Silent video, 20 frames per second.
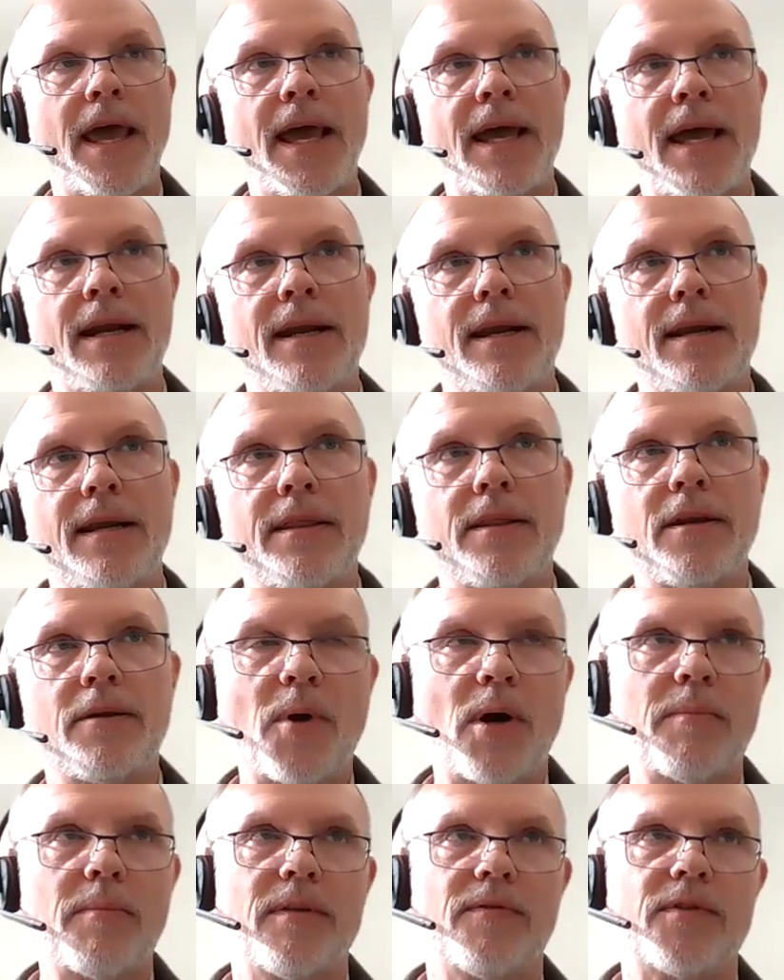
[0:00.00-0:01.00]
And the
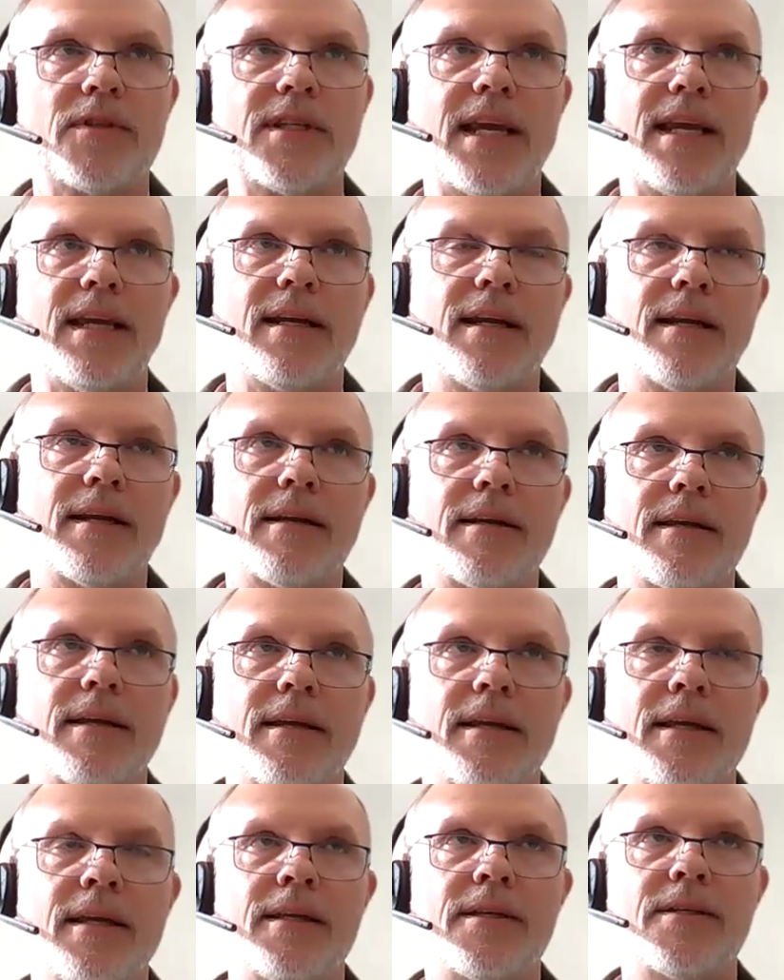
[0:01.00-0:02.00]
Department of State
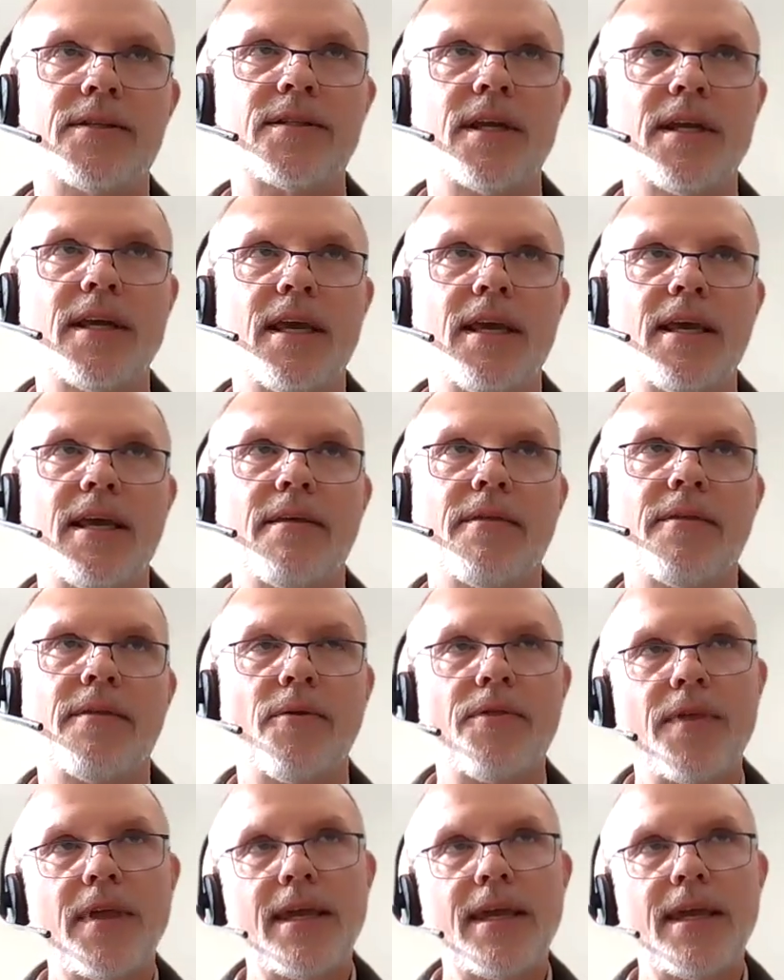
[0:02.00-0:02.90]
they're